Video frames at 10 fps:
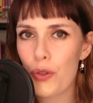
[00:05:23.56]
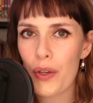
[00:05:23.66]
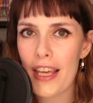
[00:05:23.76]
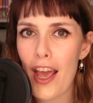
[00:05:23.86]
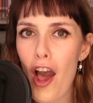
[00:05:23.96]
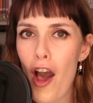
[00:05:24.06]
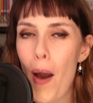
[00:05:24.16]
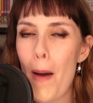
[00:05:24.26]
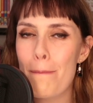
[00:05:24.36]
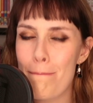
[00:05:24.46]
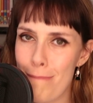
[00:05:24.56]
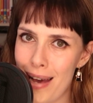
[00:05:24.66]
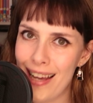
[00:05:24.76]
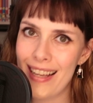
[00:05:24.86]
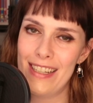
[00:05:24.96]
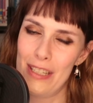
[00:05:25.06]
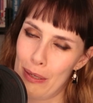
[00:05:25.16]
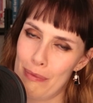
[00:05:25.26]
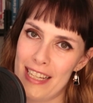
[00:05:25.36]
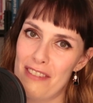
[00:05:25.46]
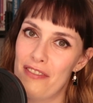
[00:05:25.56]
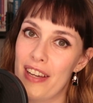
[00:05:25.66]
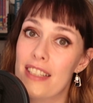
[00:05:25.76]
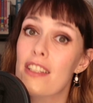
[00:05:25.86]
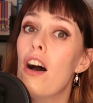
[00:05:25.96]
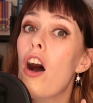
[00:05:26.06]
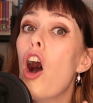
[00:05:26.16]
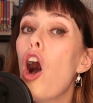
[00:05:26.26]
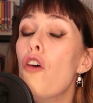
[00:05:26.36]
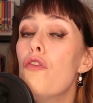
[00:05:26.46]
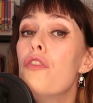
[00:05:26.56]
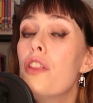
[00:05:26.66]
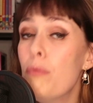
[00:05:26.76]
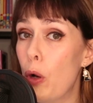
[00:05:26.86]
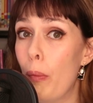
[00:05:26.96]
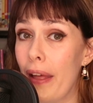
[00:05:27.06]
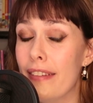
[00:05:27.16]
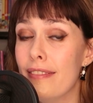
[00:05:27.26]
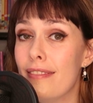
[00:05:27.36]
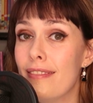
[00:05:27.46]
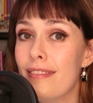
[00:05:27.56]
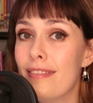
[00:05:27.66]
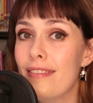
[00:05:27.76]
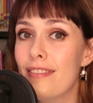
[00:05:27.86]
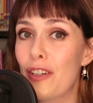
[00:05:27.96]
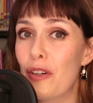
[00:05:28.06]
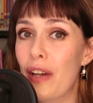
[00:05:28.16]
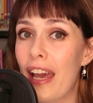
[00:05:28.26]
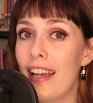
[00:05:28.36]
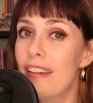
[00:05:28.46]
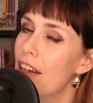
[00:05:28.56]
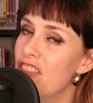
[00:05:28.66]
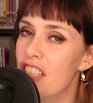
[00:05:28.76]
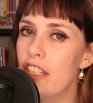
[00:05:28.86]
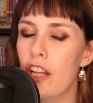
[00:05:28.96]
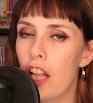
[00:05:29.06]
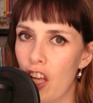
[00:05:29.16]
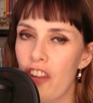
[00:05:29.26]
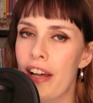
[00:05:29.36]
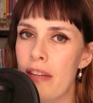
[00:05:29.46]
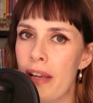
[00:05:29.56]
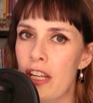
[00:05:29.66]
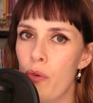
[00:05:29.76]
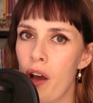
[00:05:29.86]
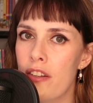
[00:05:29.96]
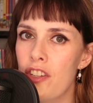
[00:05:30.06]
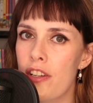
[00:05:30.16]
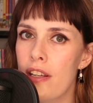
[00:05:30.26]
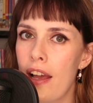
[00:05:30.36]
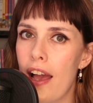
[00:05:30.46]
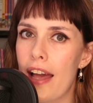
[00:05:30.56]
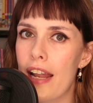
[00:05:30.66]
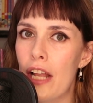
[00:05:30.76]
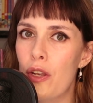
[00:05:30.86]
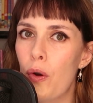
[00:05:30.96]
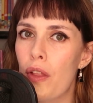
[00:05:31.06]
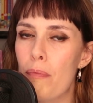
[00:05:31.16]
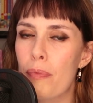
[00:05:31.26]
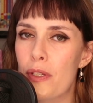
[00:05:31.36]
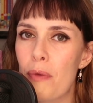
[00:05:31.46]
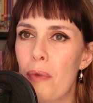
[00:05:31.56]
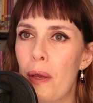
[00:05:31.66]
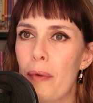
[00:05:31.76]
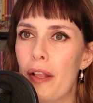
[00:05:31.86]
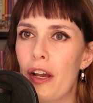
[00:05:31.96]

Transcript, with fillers: So here are my top 10 fights of the moment, okay? I've still got a lot of anime to watch, and I know that some people